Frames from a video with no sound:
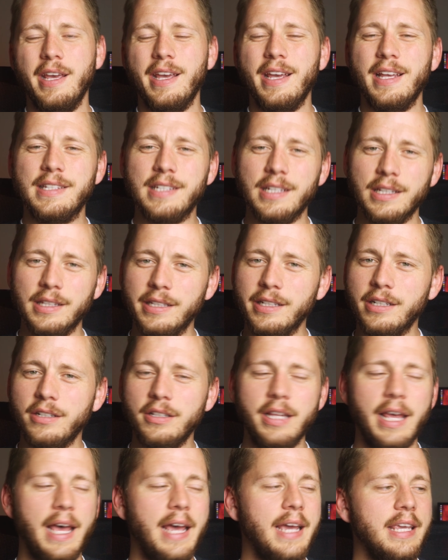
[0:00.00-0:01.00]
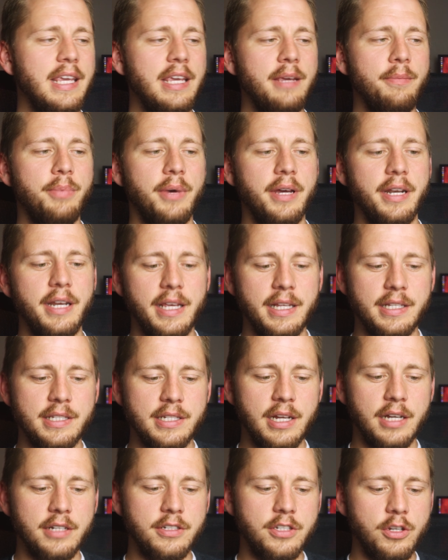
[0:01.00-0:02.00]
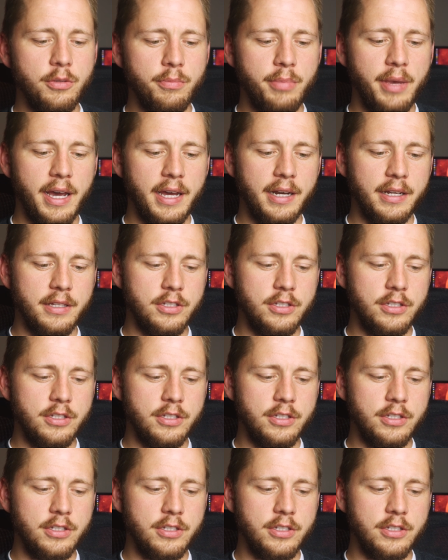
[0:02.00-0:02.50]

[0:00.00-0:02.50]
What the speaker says: It's a little laggy, but it's not too bad.